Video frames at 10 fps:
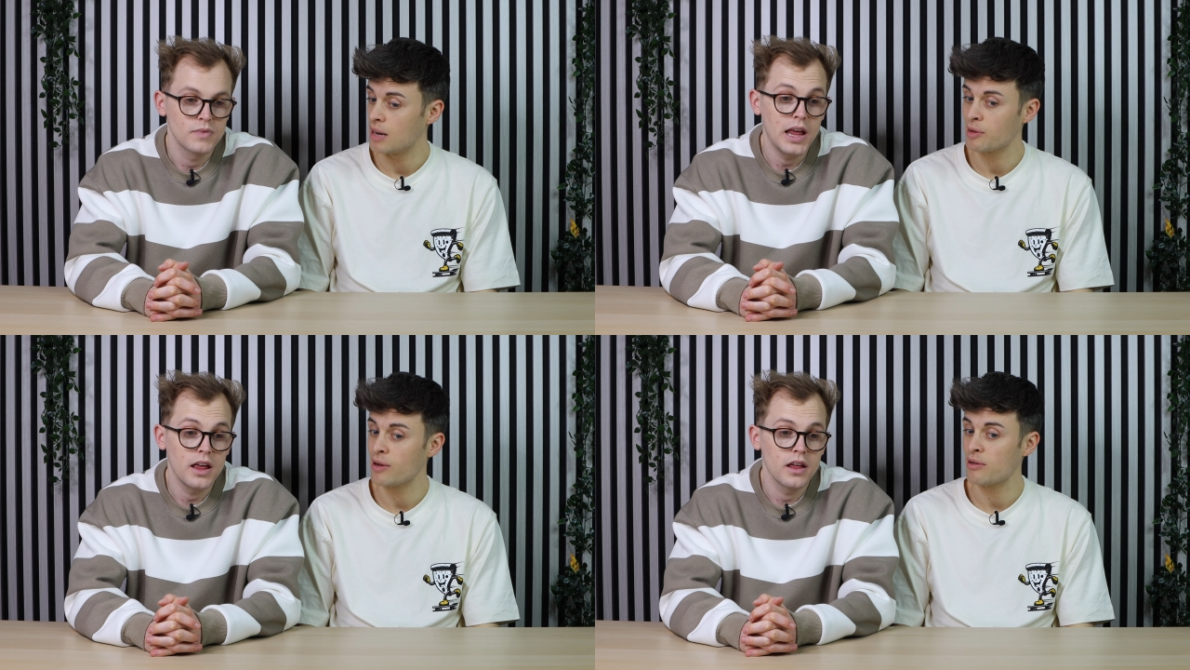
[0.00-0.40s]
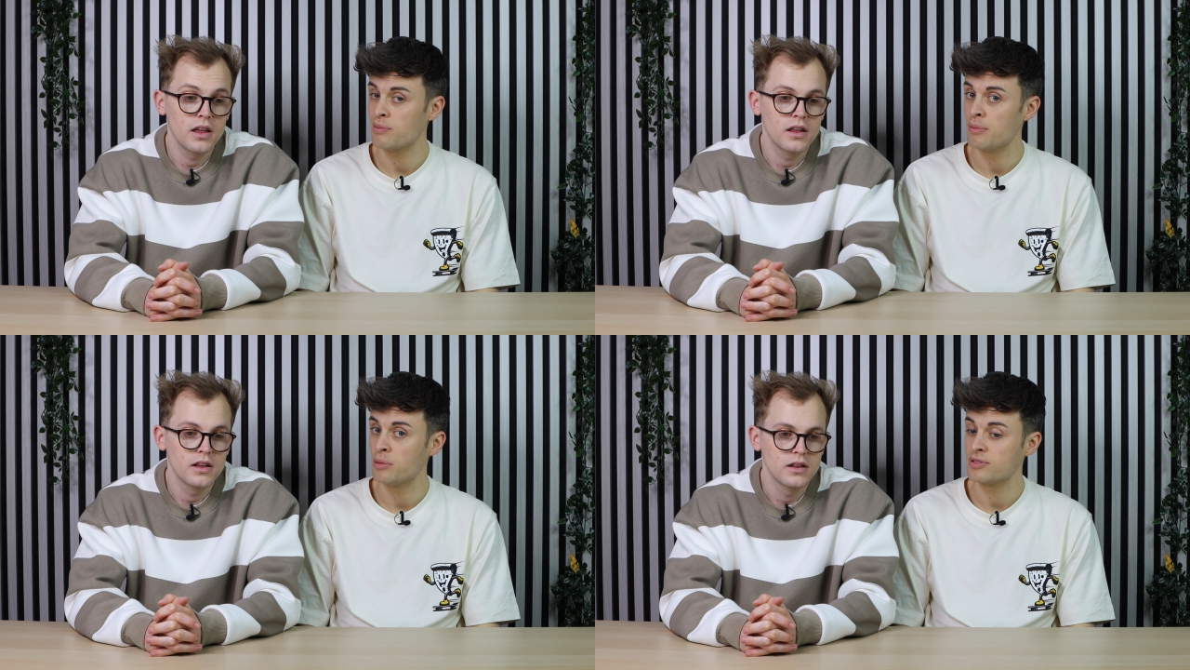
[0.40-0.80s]
Speaker 1: I mean, where would
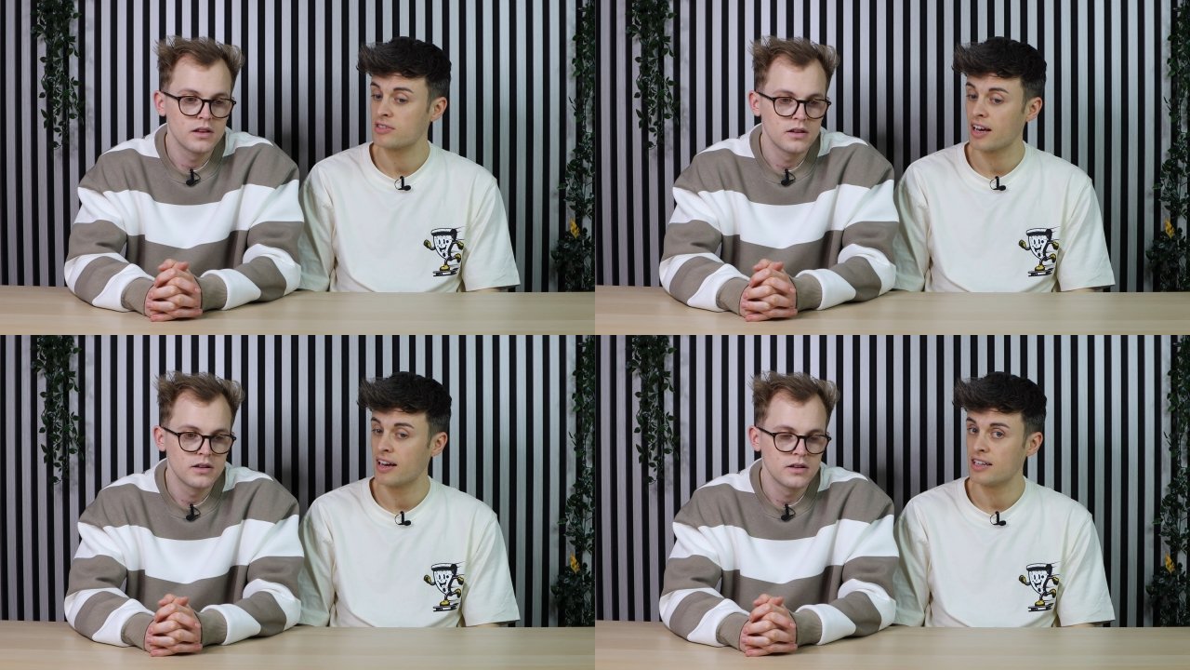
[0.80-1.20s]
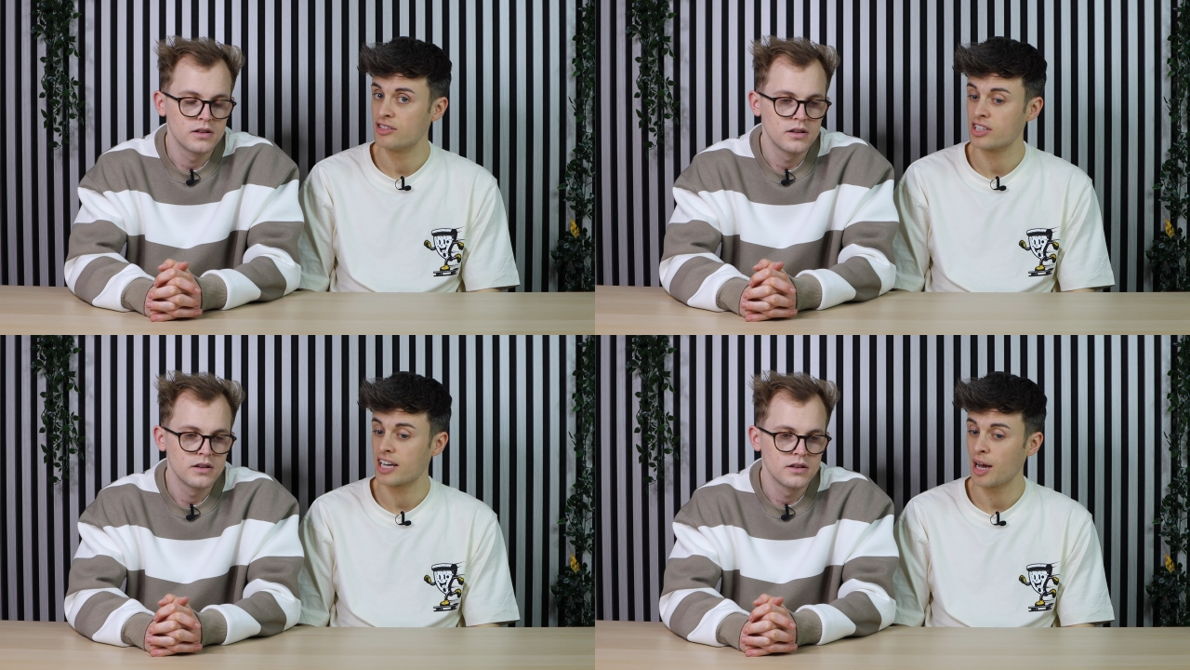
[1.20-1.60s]
my mum stay if
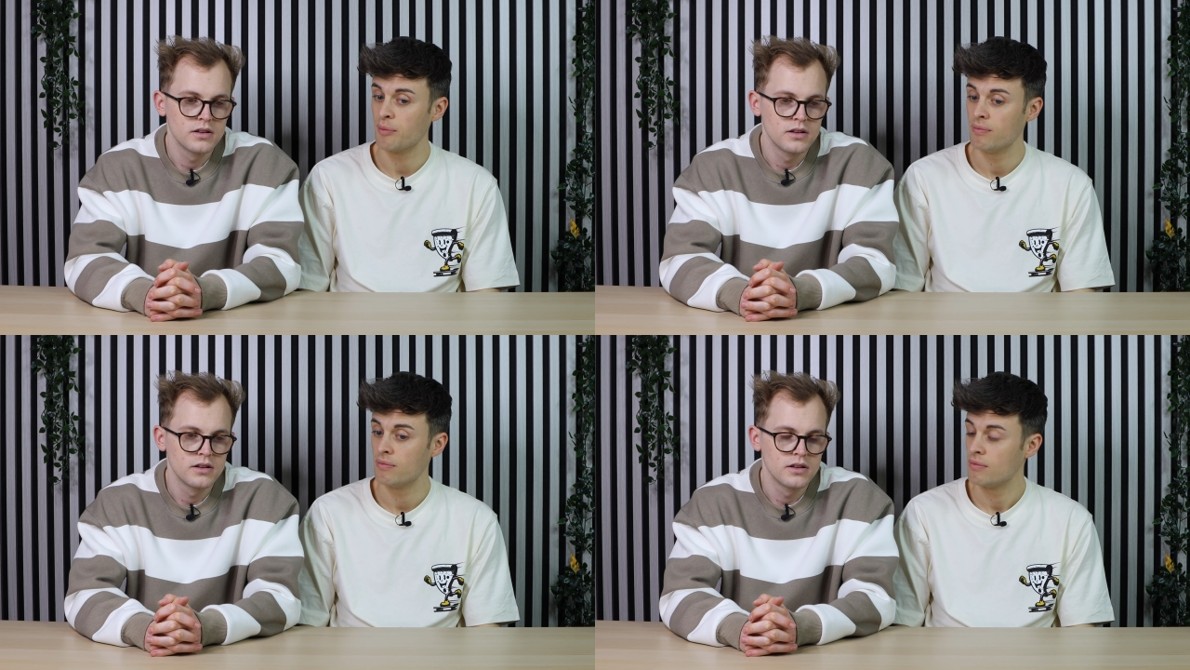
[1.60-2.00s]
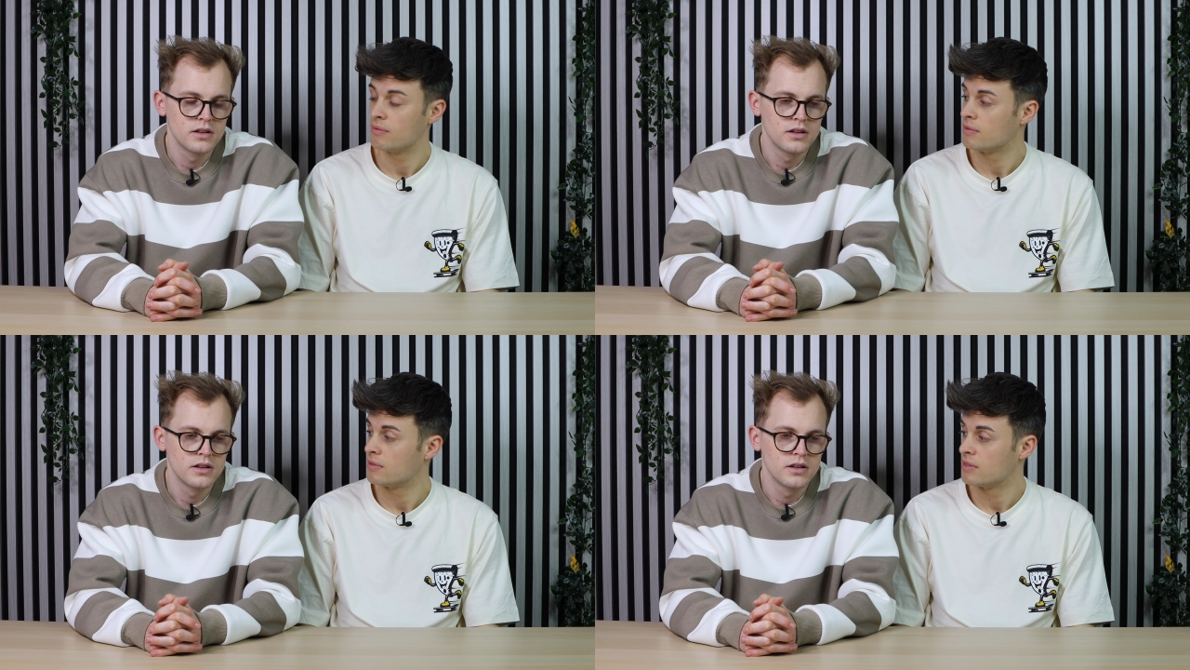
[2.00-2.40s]
she came?
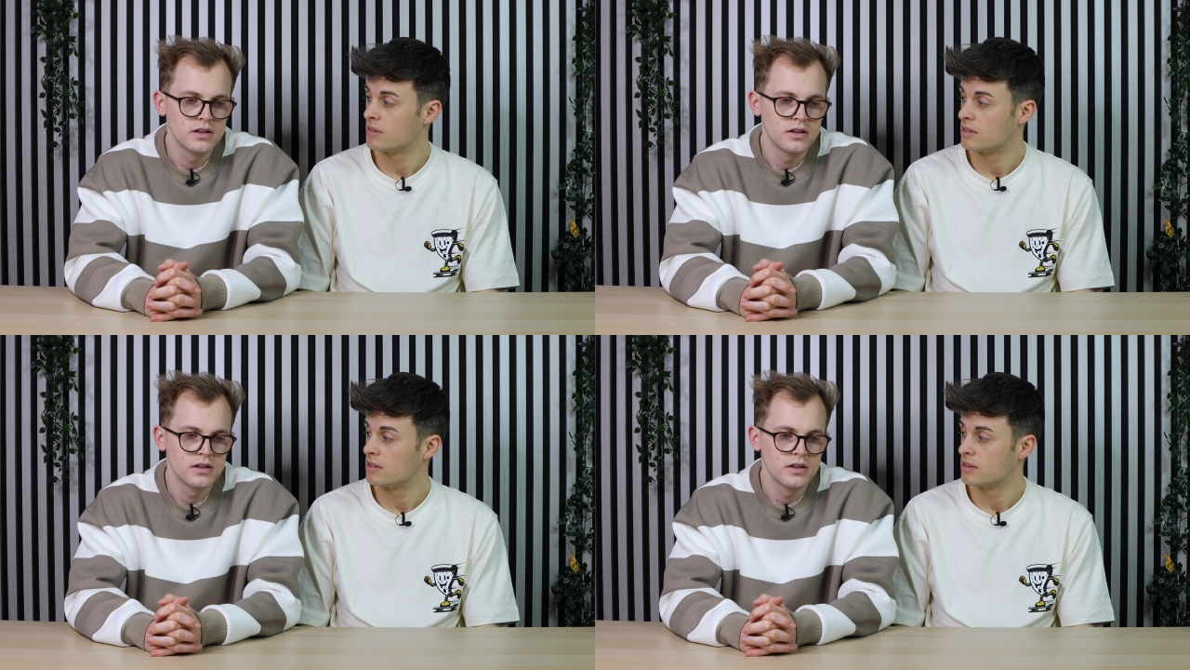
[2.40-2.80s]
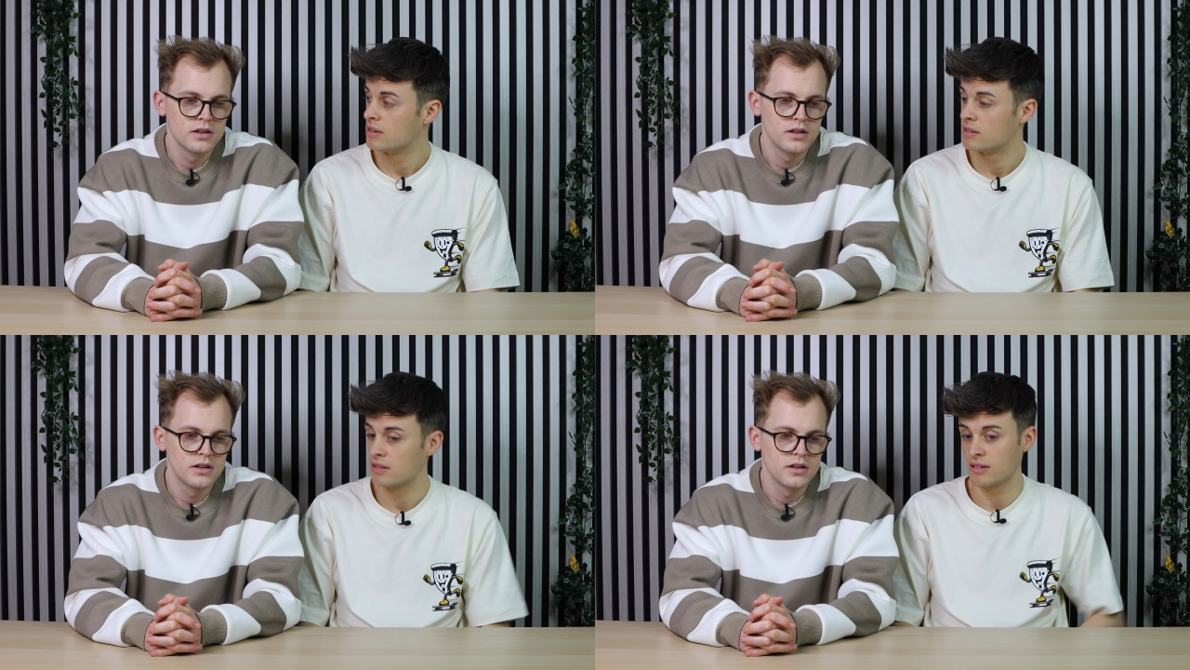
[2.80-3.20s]

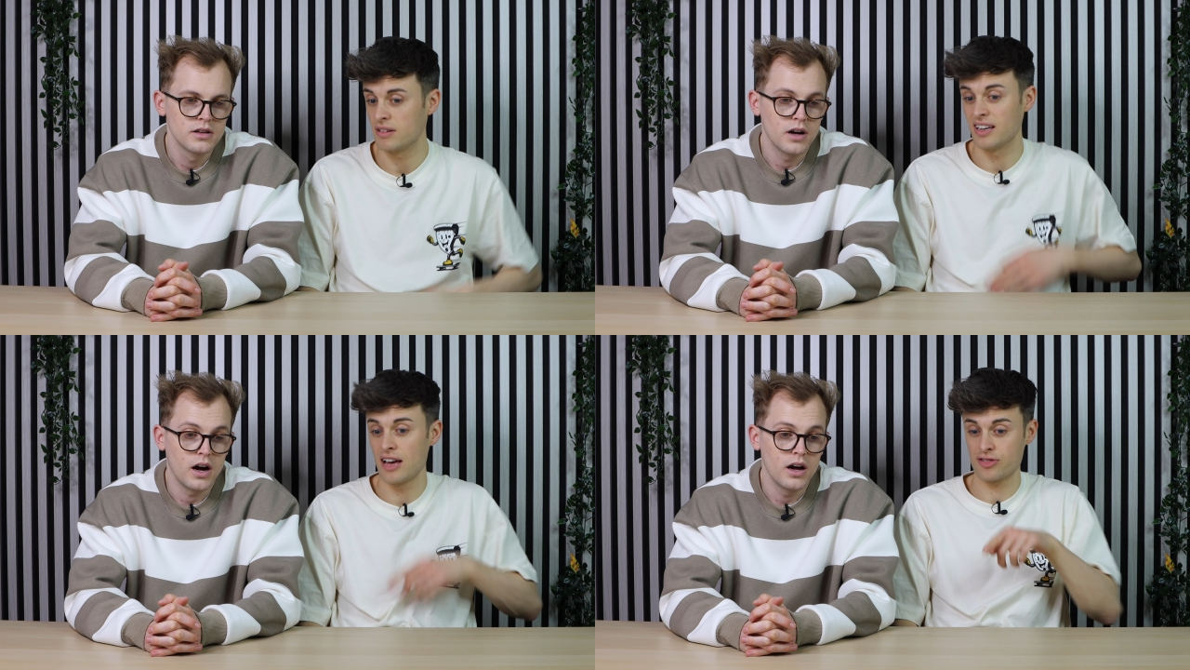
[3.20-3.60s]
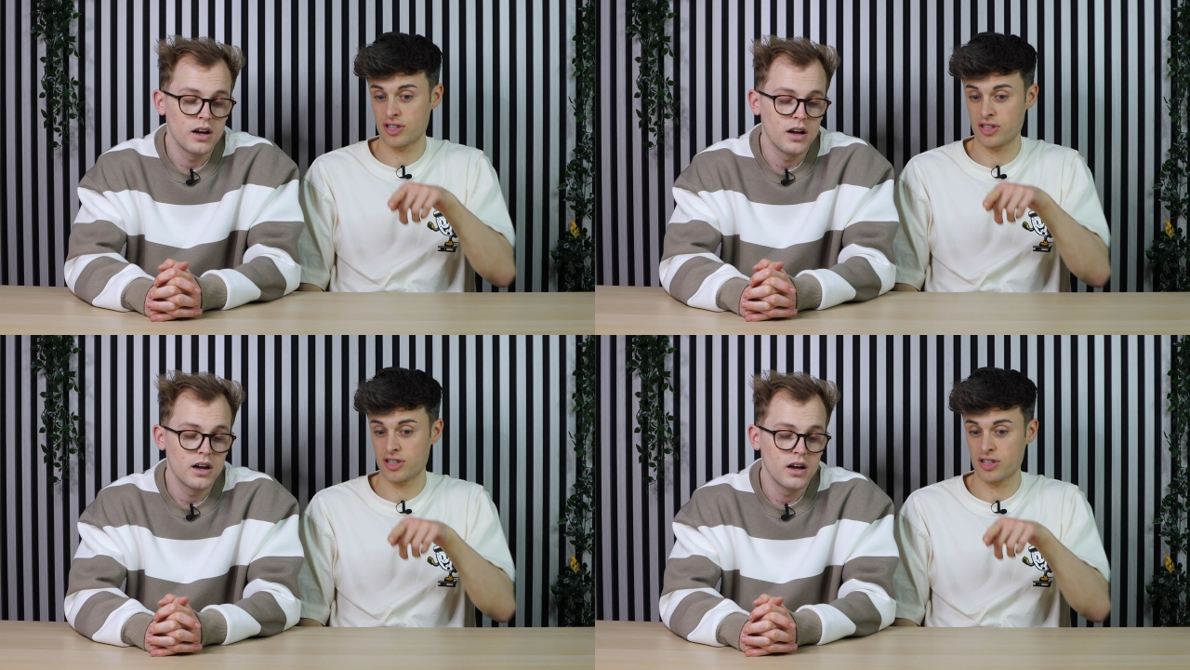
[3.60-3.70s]
The left